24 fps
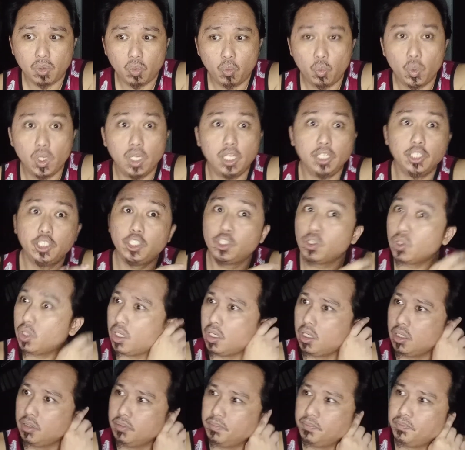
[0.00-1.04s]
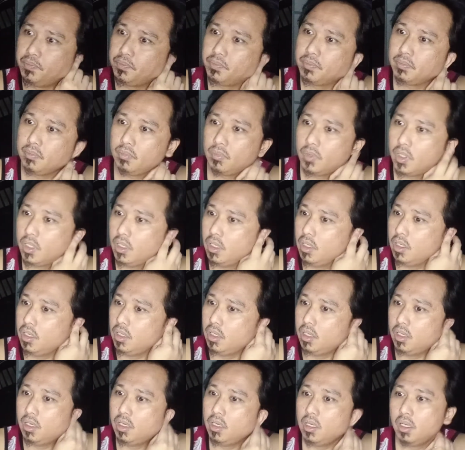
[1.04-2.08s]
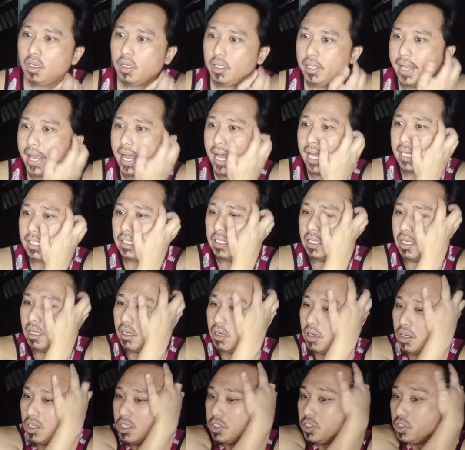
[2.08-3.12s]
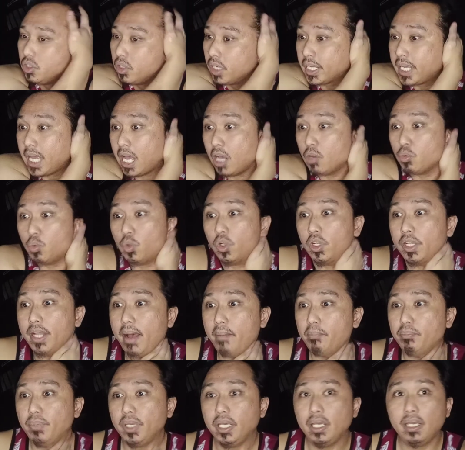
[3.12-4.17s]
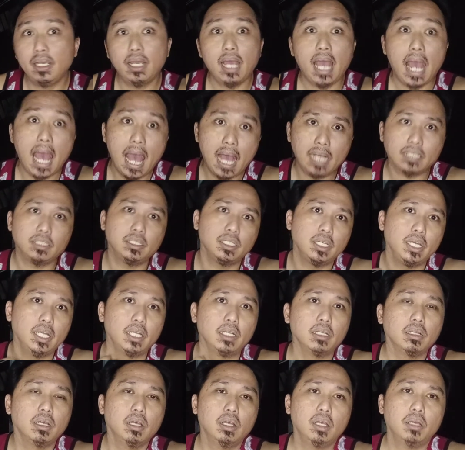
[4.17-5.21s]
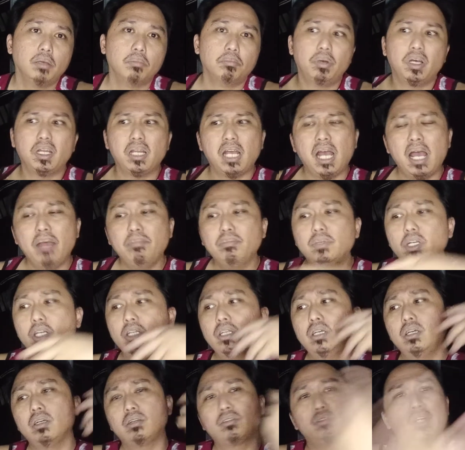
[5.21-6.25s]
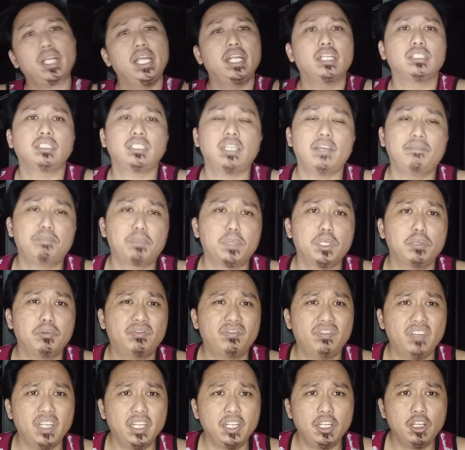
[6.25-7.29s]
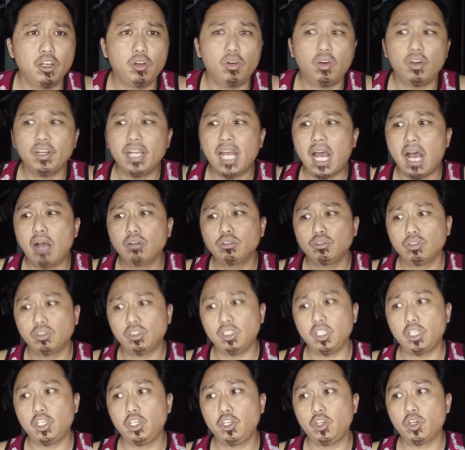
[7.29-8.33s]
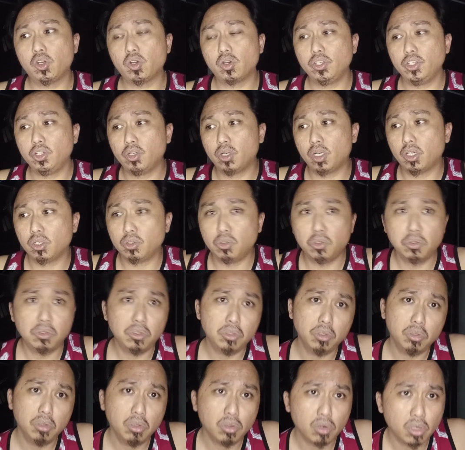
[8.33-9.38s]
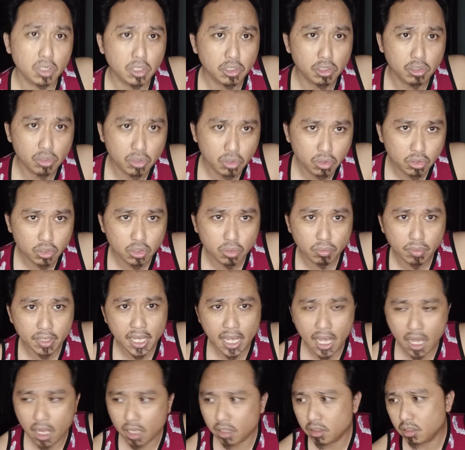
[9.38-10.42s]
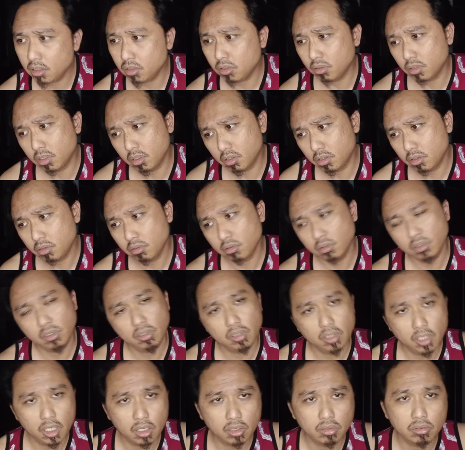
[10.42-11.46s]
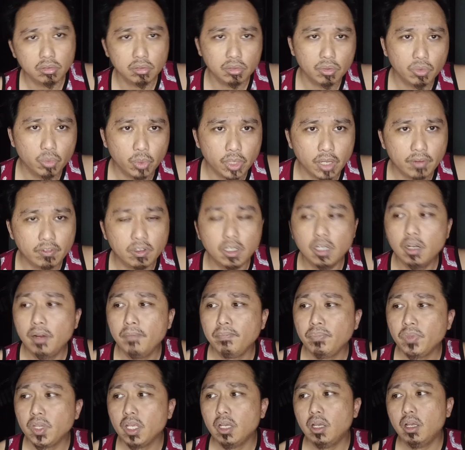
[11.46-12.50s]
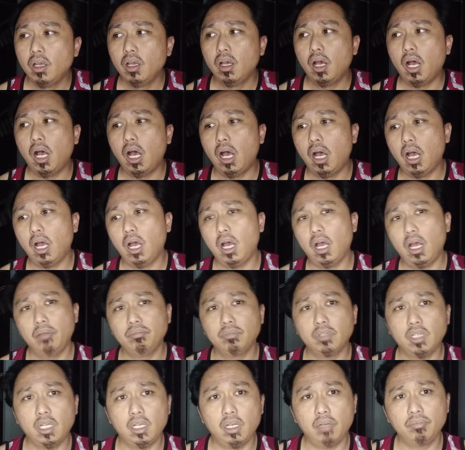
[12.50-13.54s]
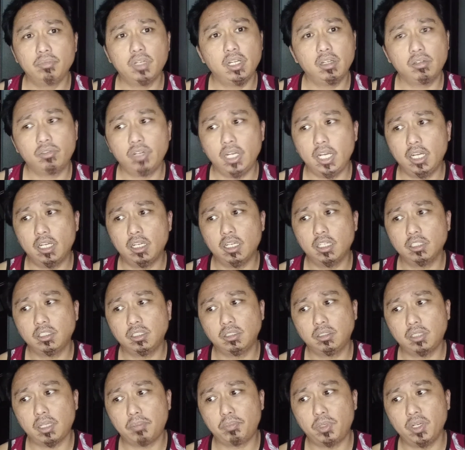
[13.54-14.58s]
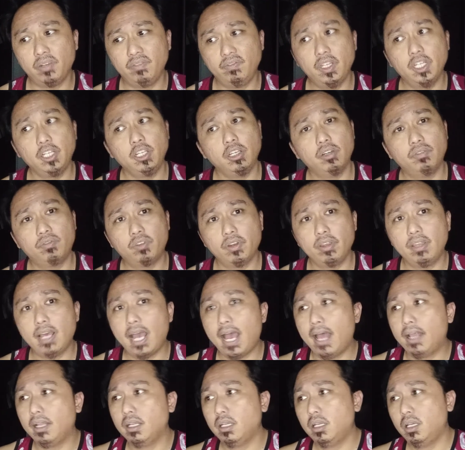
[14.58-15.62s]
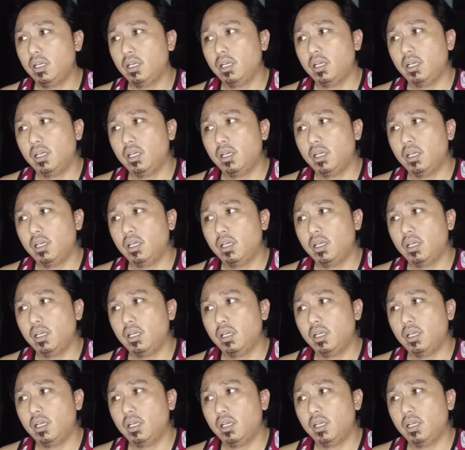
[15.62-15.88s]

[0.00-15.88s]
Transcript: will ensure that your account will not be hacked again. But I'm gonna create a separate video on how to secure your Google or your YouTube account, or whatever. I'm gonna create a separate video for that,